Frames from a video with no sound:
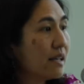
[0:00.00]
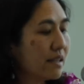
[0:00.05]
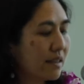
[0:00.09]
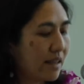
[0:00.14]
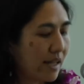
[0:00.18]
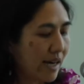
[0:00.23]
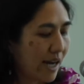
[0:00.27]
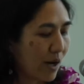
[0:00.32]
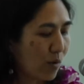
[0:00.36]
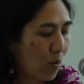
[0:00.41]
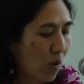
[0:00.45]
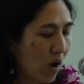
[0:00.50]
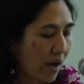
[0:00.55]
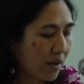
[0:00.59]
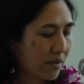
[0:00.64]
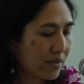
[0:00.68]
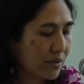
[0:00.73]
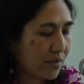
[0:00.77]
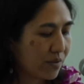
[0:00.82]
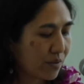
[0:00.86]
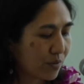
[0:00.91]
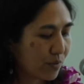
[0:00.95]
Then I
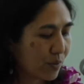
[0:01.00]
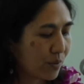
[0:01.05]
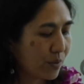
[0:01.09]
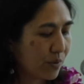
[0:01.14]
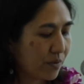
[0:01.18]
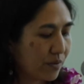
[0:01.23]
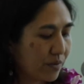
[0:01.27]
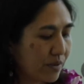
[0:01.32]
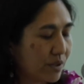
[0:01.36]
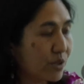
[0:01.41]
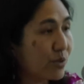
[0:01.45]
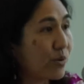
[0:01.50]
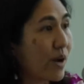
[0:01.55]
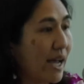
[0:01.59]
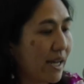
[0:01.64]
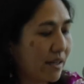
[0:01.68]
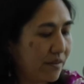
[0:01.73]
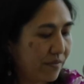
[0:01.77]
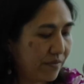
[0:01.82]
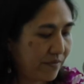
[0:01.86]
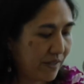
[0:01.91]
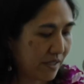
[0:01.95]
walked through the
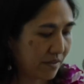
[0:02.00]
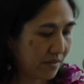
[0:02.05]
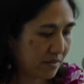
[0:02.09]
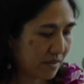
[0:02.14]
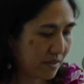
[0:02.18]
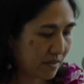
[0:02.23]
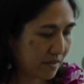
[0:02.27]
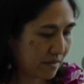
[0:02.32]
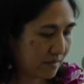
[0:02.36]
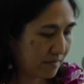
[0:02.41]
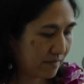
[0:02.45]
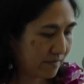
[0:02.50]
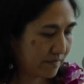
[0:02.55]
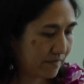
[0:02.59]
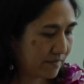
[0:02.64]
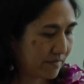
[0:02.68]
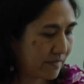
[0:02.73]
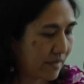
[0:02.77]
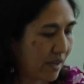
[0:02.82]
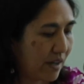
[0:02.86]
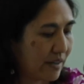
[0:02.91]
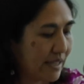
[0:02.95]
dried fields
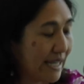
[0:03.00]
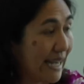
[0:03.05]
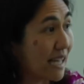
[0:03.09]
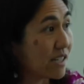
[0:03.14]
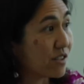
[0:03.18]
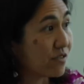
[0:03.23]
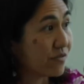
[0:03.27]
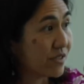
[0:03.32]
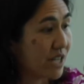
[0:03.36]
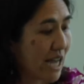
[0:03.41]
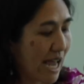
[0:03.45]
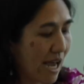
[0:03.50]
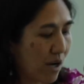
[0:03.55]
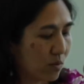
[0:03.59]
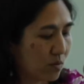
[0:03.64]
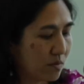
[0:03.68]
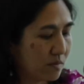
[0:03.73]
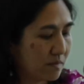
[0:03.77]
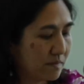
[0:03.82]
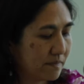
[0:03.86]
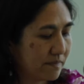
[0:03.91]
on the edge of town.